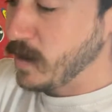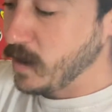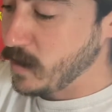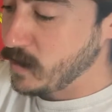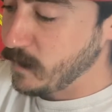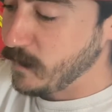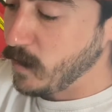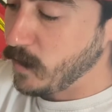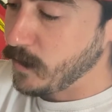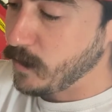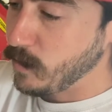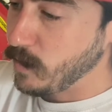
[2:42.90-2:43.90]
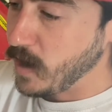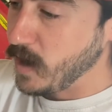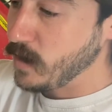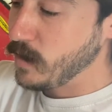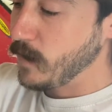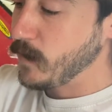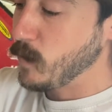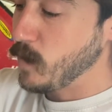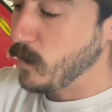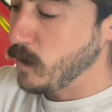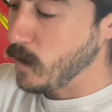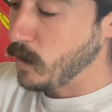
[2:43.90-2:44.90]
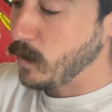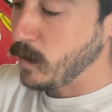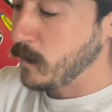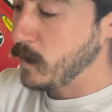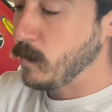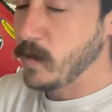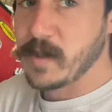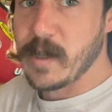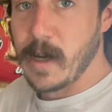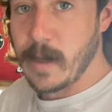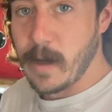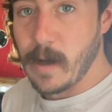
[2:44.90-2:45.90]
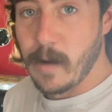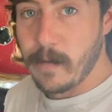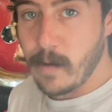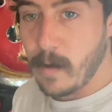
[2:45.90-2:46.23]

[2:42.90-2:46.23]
get it to fall through, and you have to move the motor if you want to take the governor